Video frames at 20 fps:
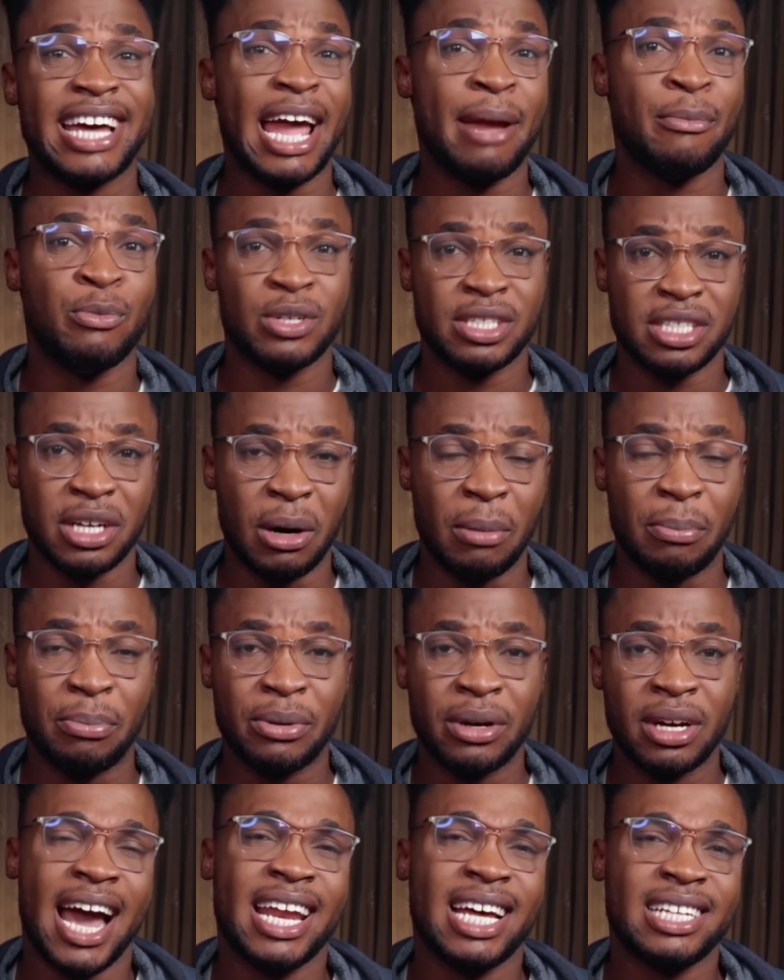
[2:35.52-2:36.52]
time was
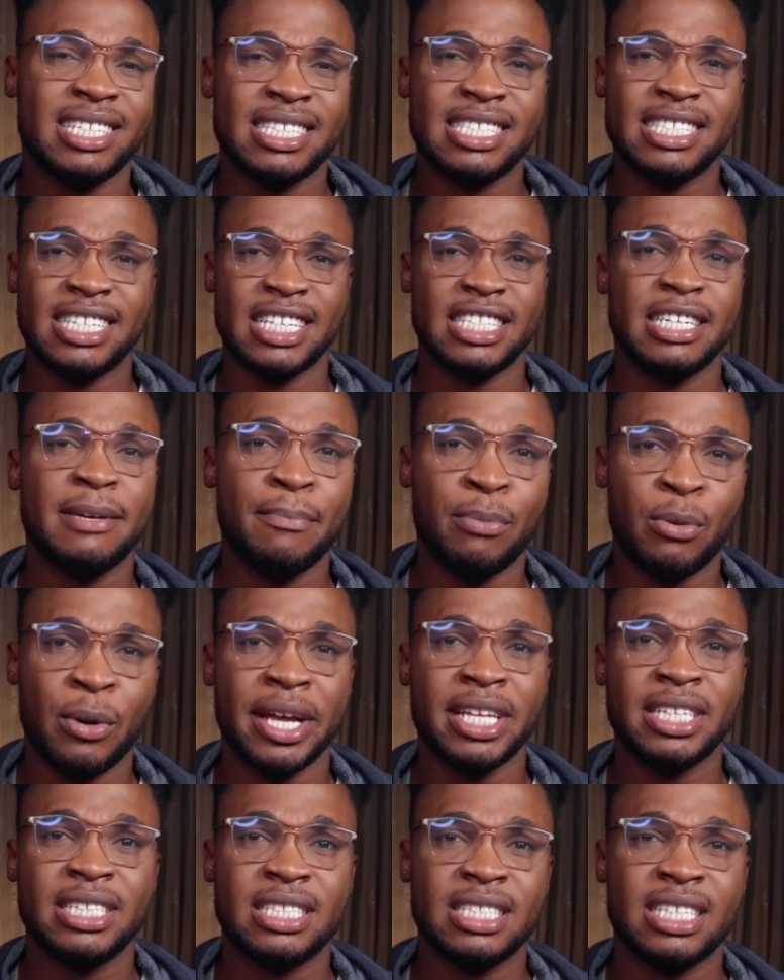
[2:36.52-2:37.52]
up, and at a certain
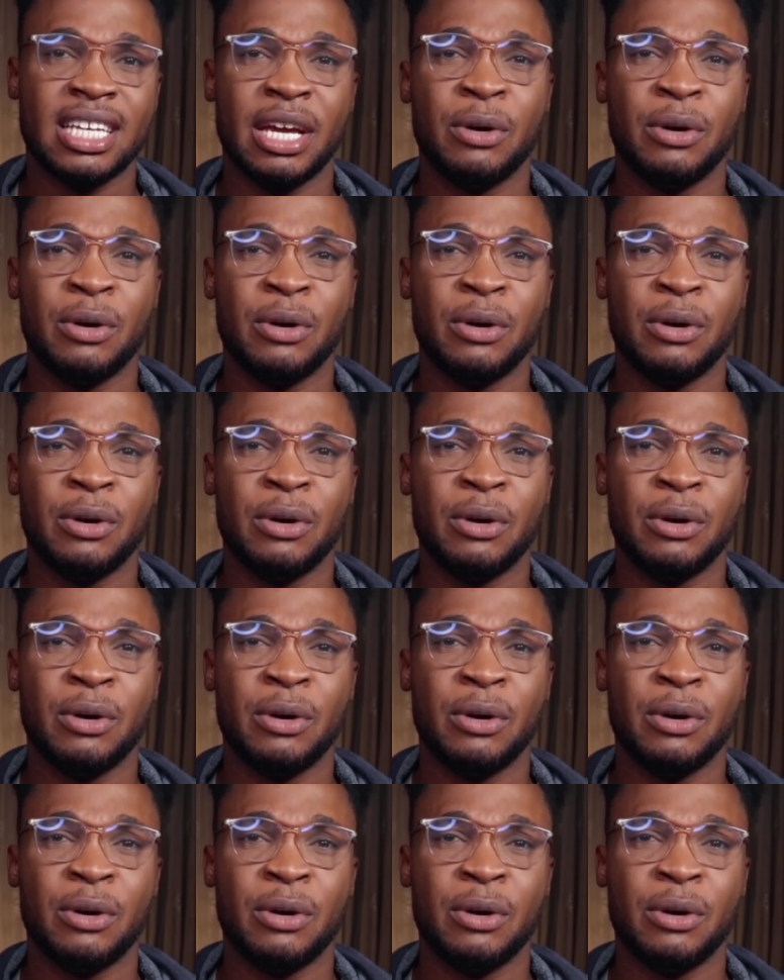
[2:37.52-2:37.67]
point,